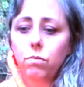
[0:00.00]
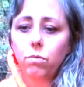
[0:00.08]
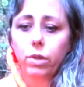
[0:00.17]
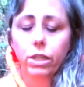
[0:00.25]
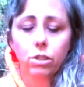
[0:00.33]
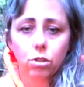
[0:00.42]

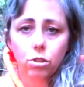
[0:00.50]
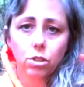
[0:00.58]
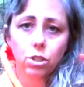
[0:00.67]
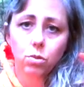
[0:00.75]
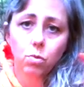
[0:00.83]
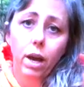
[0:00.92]

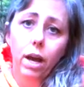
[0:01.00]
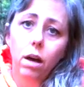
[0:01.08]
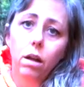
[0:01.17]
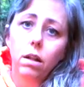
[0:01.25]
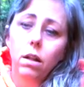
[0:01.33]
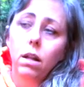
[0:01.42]
research as
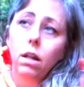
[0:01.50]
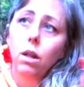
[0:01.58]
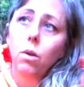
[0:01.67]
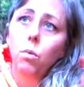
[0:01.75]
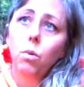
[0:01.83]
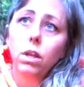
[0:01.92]
well,
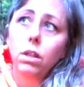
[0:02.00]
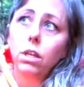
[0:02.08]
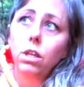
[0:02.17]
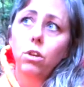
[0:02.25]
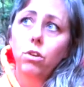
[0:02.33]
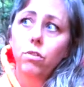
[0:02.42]
what the
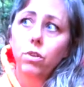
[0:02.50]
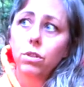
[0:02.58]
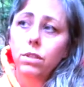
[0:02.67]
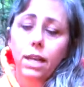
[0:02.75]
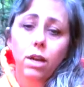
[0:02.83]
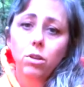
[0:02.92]
universe
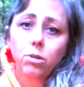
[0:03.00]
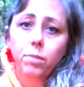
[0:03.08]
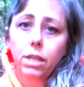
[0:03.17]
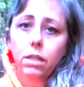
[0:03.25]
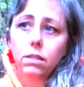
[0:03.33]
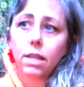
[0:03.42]
tells
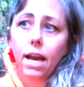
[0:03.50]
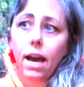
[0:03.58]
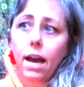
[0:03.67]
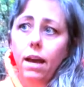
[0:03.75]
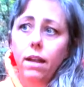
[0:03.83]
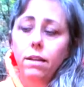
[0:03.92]
me is
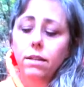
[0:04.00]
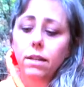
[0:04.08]
that